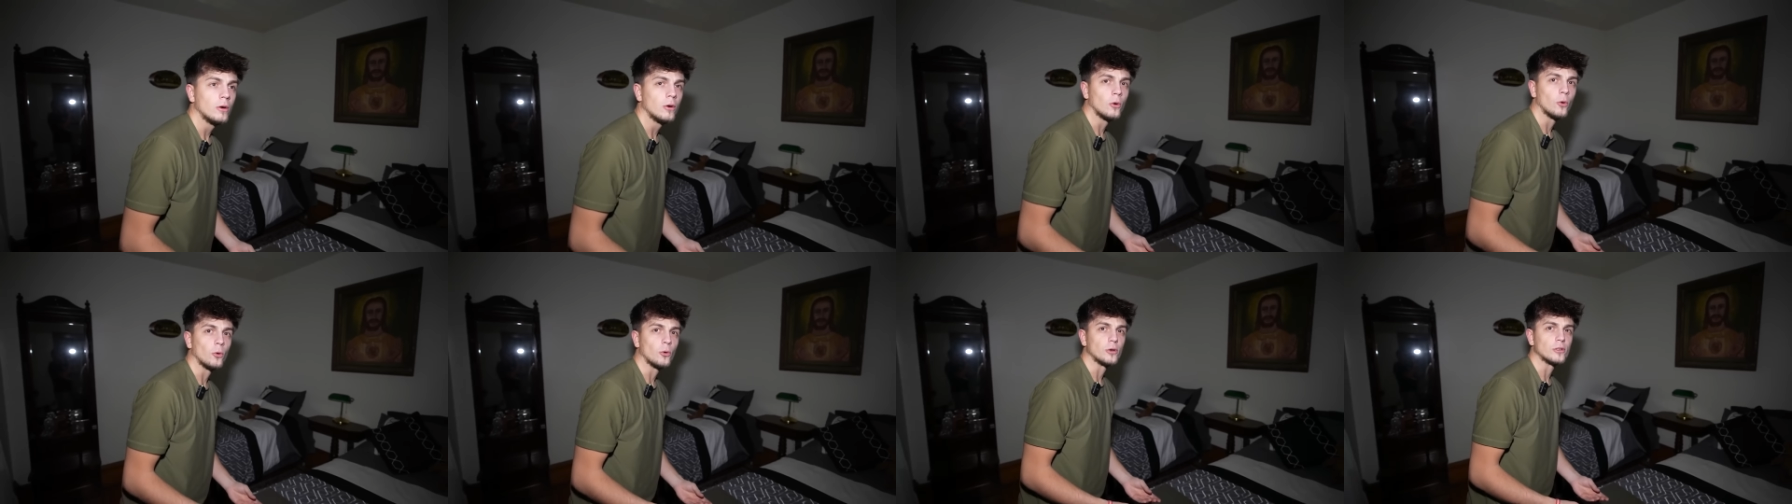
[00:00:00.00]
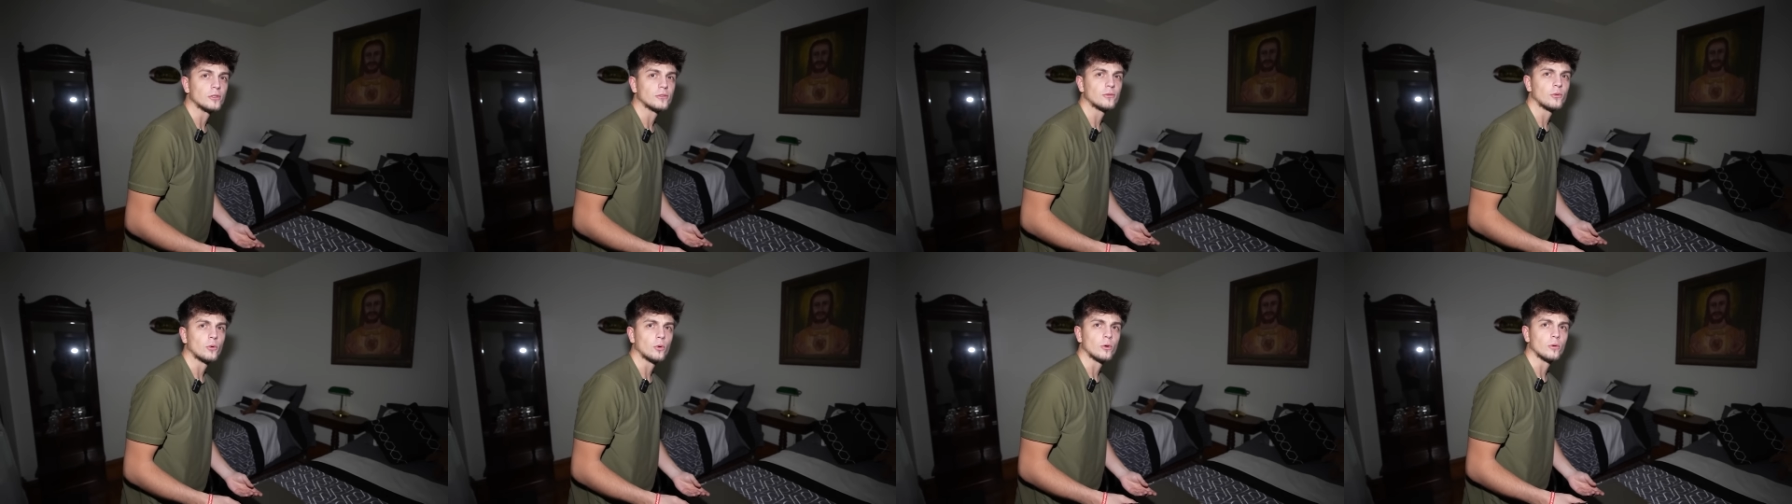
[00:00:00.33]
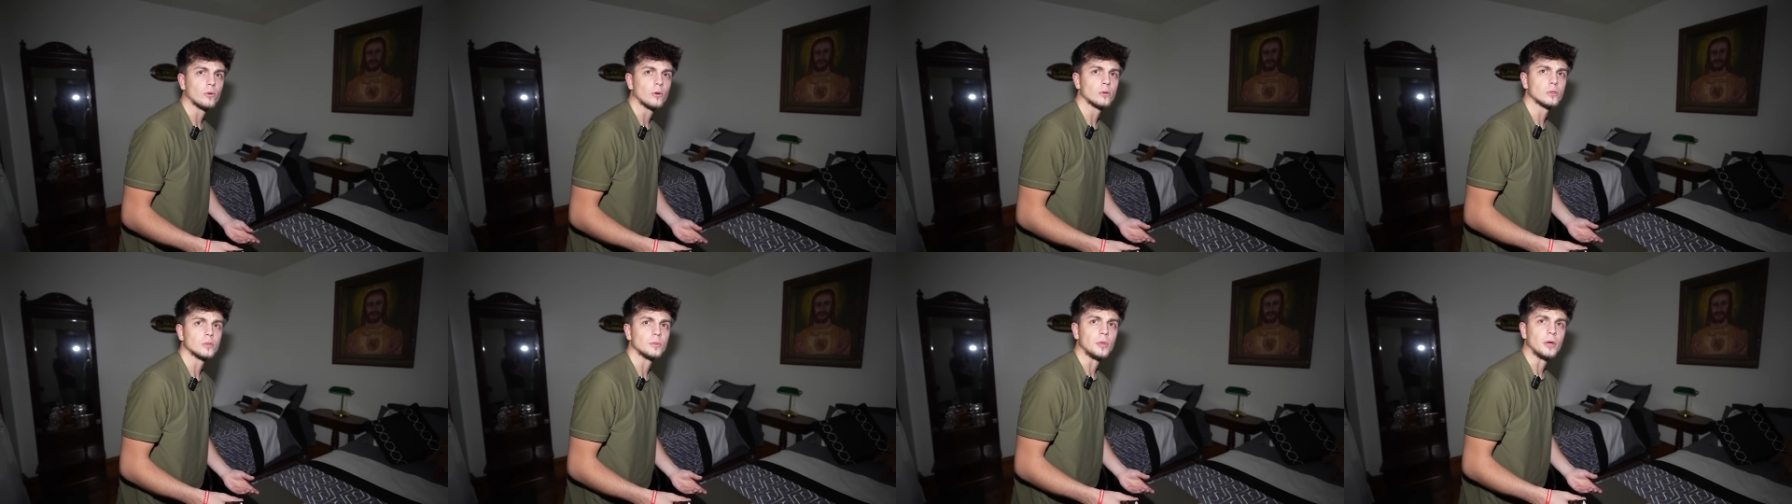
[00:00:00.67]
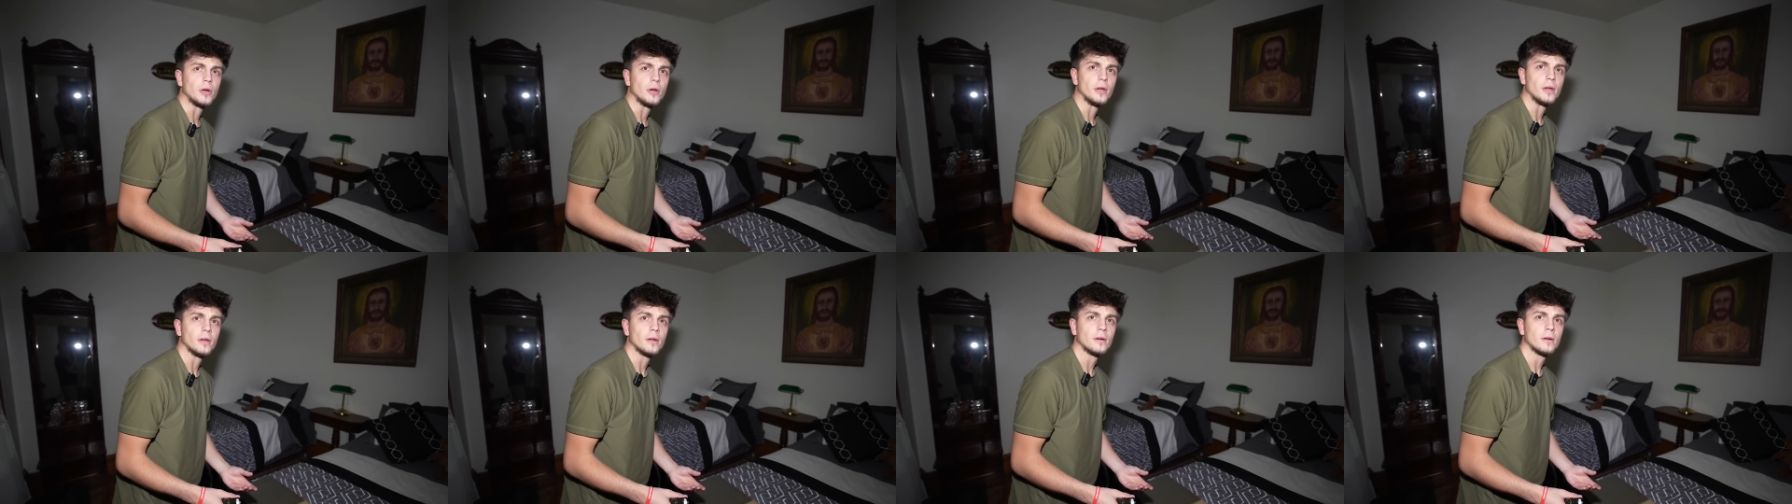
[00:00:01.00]
Or is 4
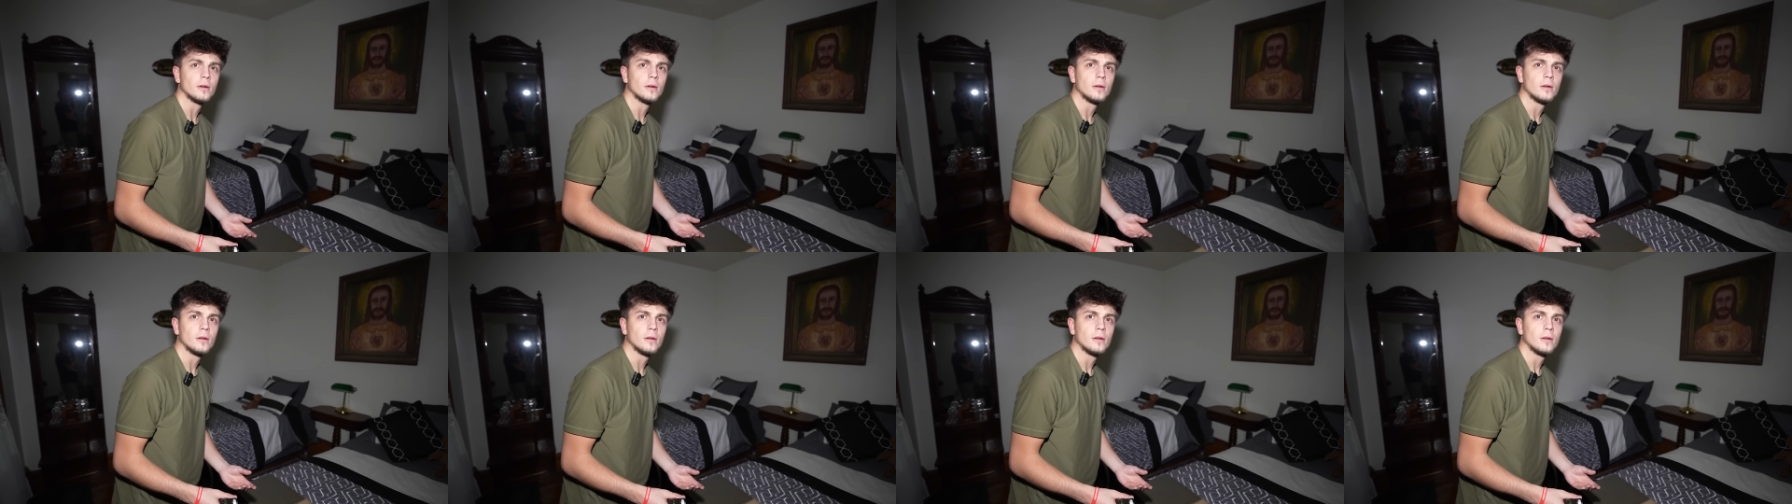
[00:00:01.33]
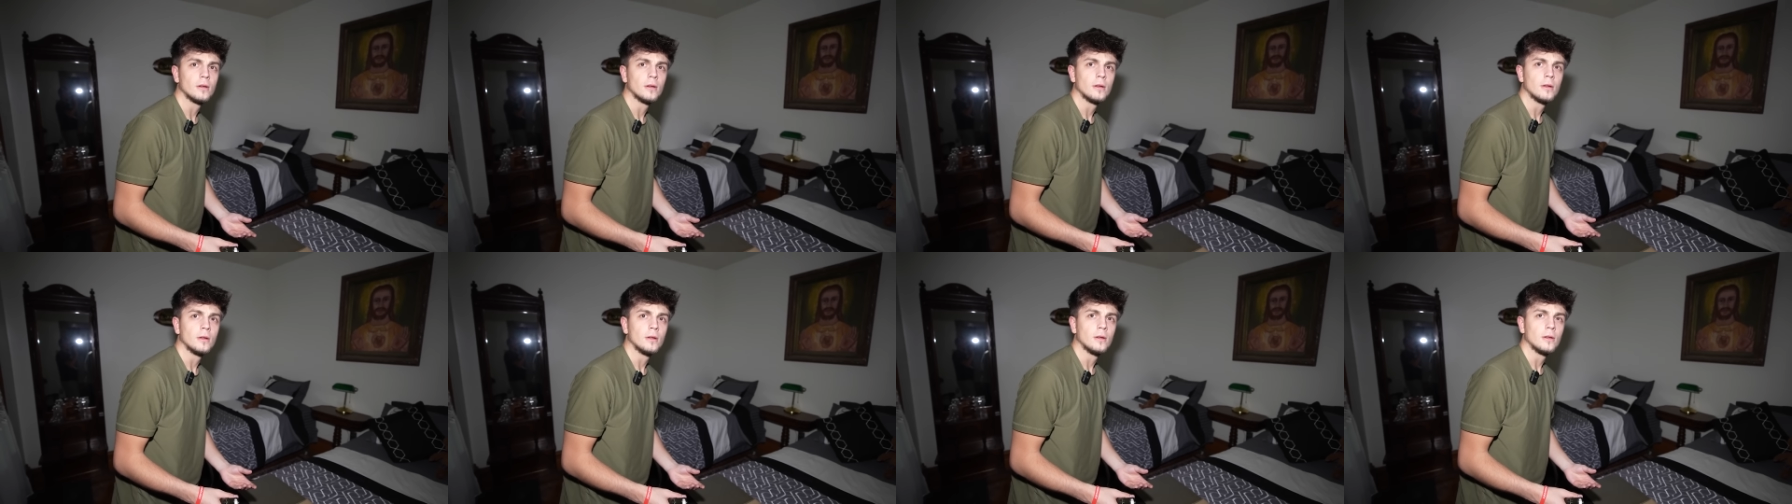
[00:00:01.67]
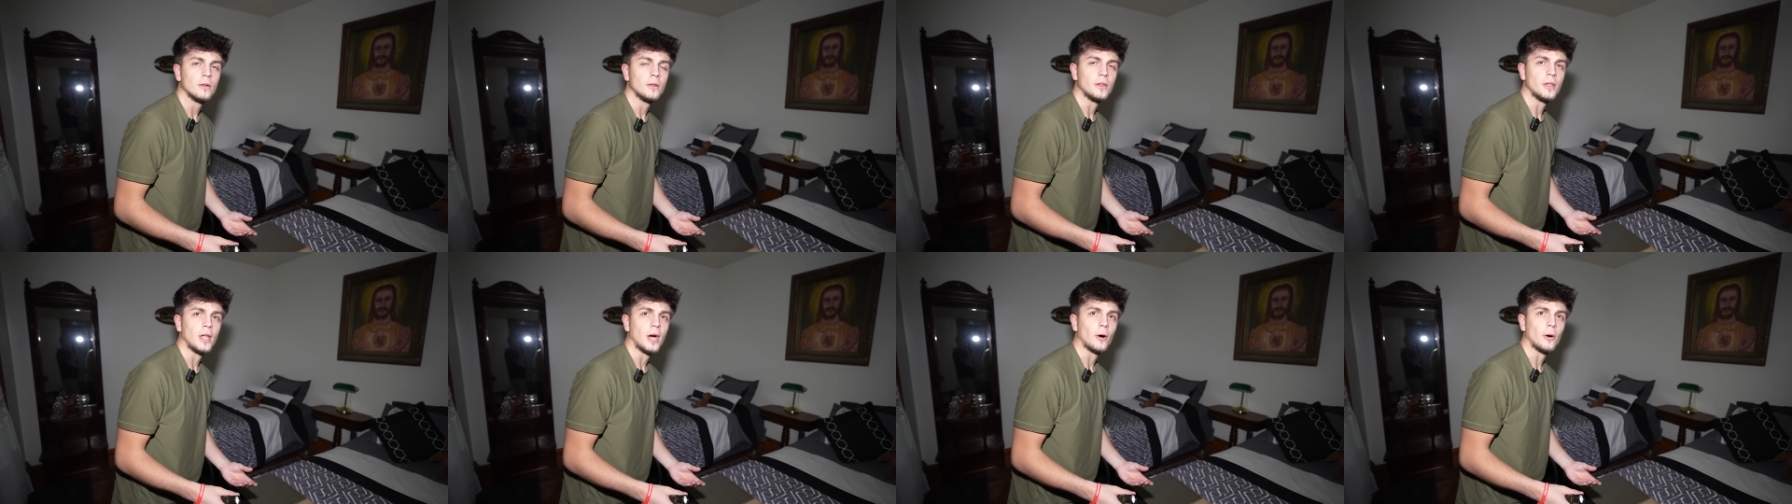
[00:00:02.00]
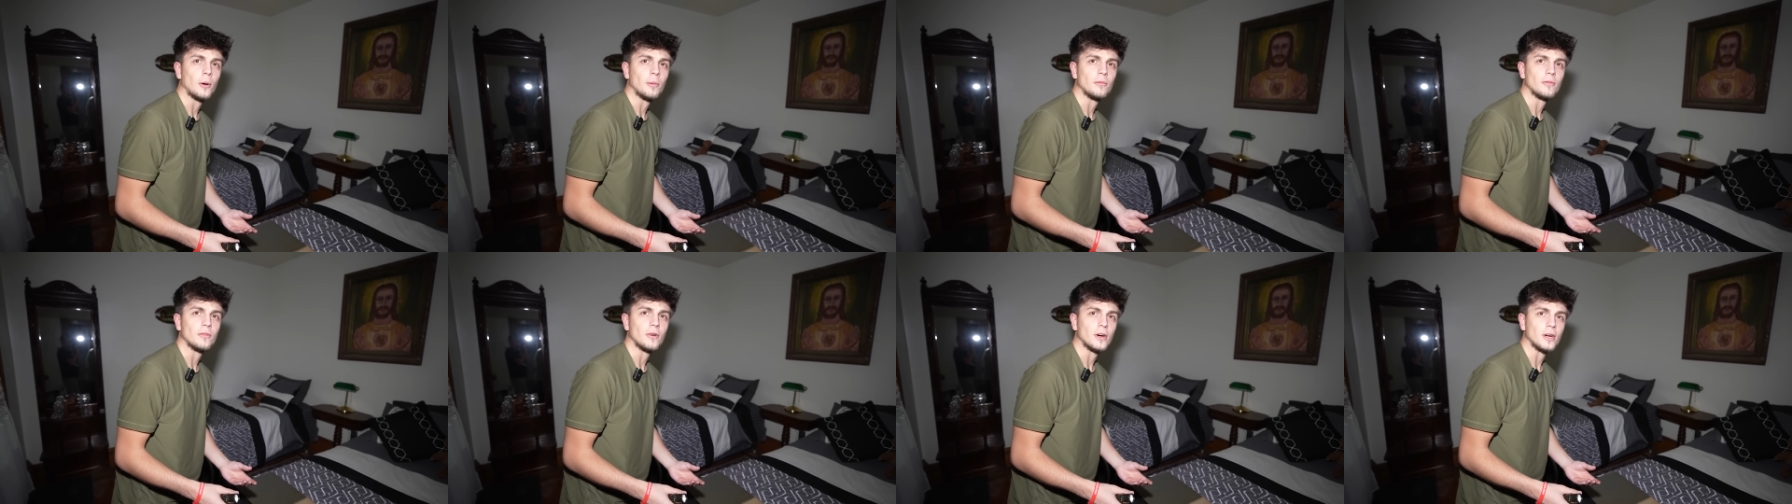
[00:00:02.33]
rosemary? I don't know.
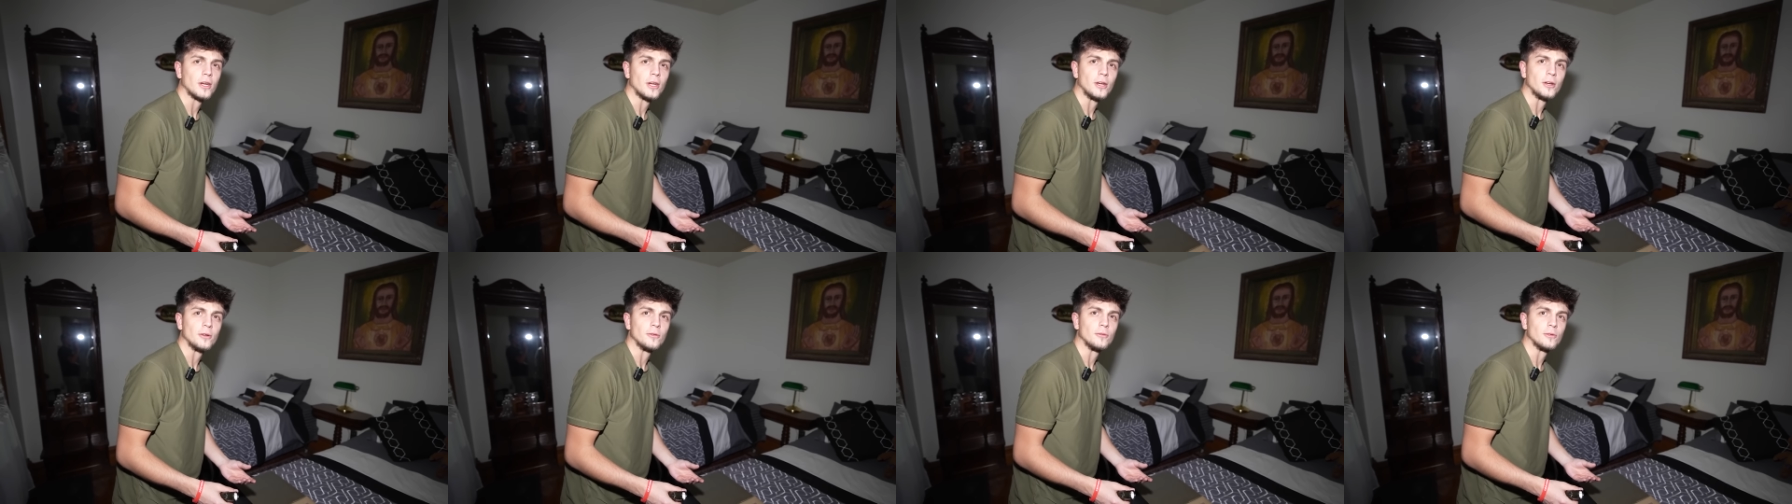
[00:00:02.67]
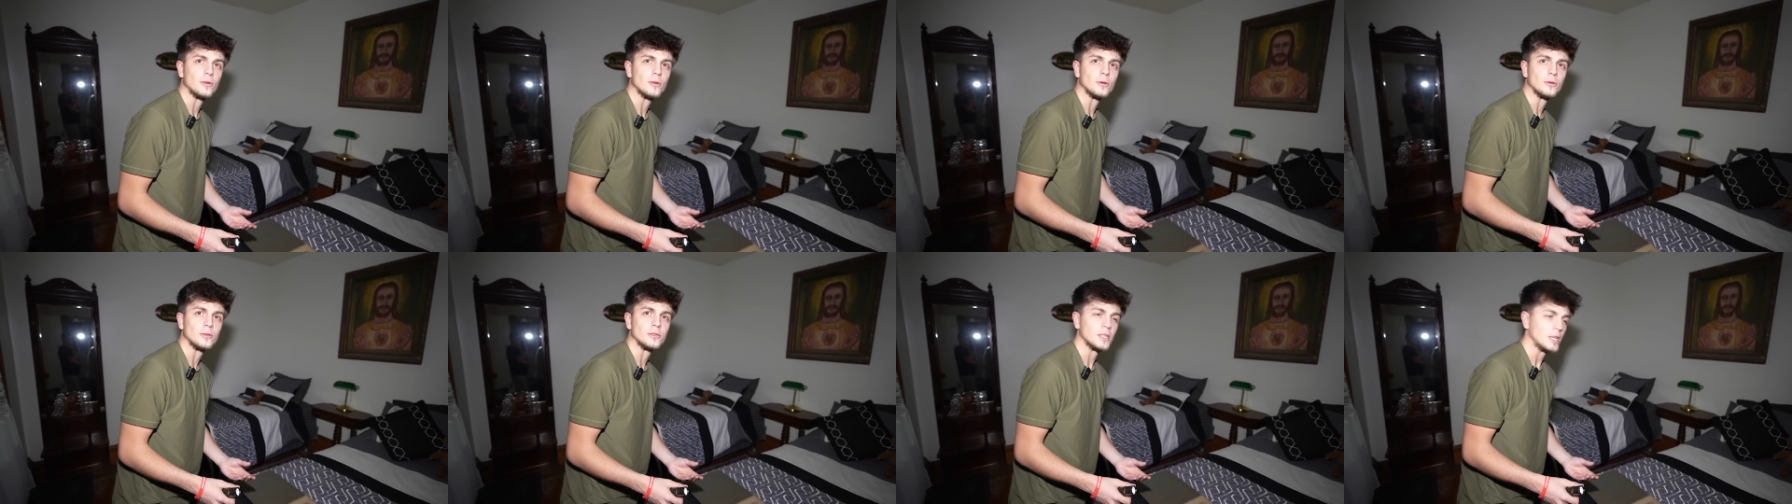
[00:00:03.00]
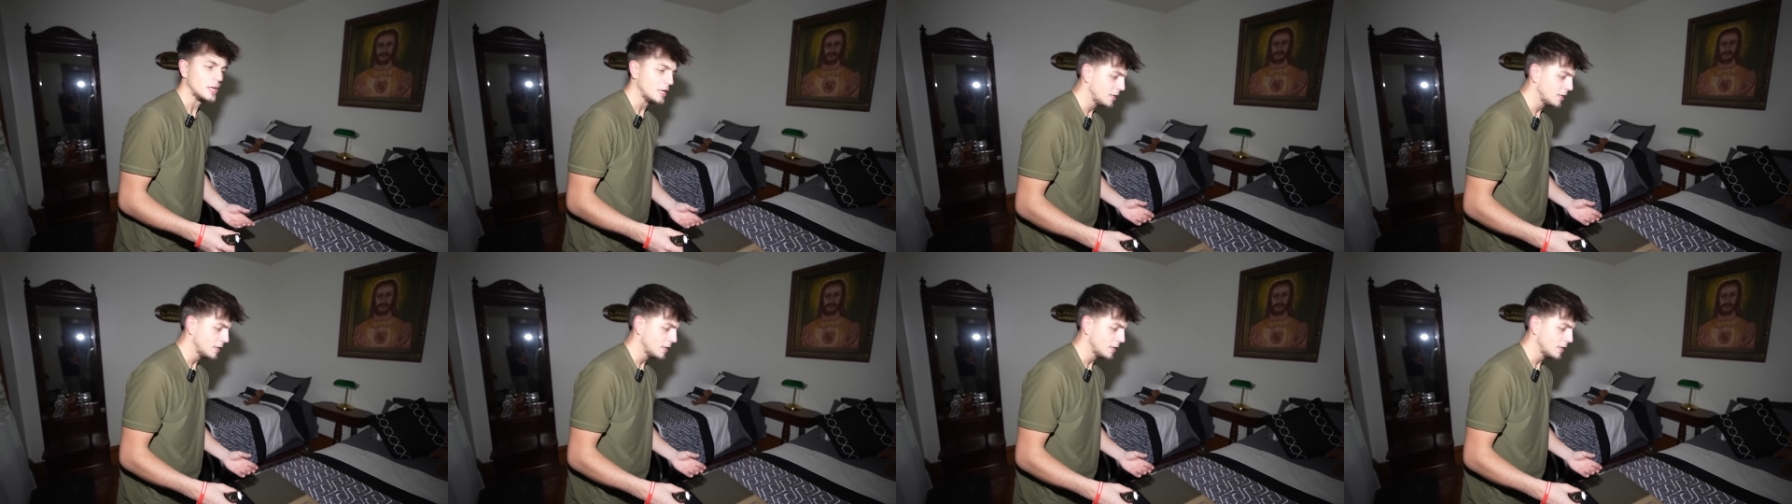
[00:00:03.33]
Now I'm fucking confused.